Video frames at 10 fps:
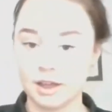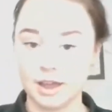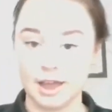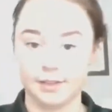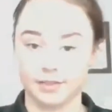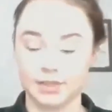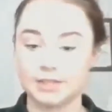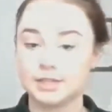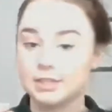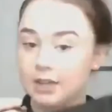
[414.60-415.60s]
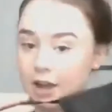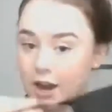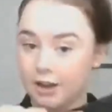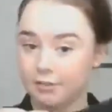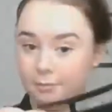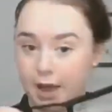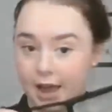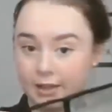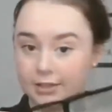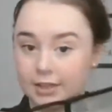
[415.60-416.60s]
And this is the kind of
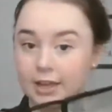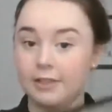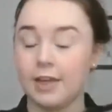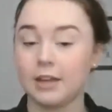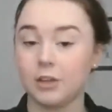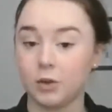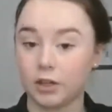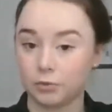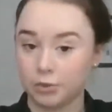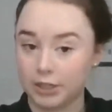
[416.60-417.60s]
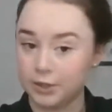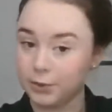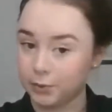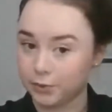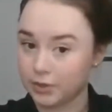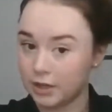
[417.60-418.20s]
mask that you can reuse.